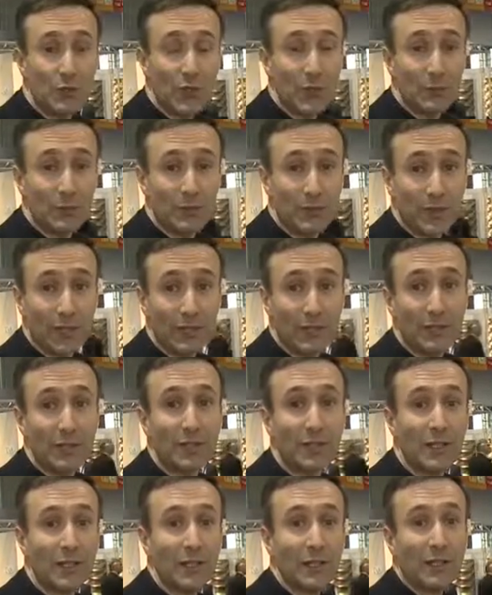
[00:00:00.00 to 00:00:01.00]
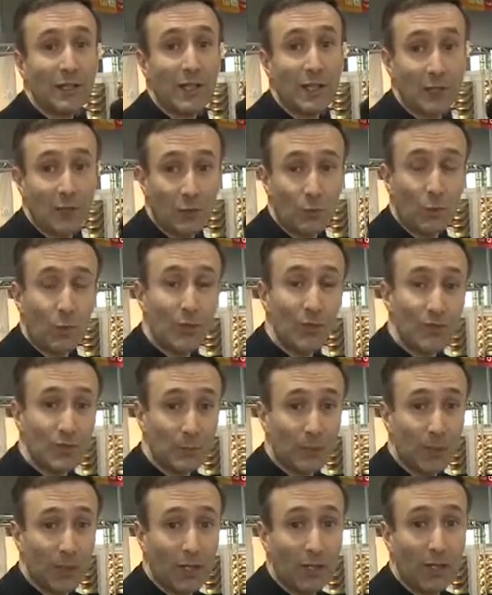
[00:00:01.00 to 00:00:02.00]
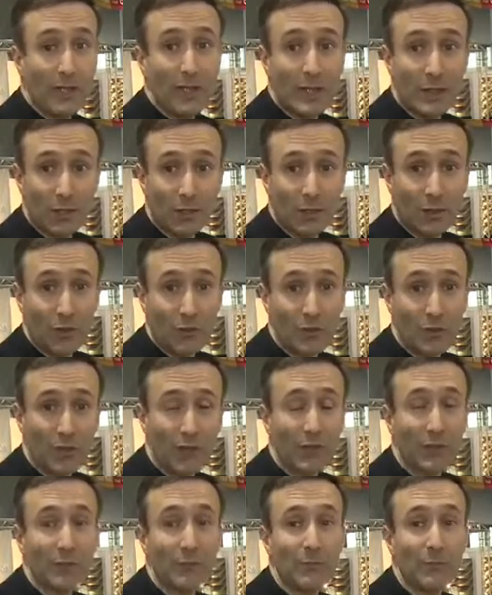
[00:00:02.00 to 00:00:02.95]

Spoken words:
chipset is from one supplier, Ecologic.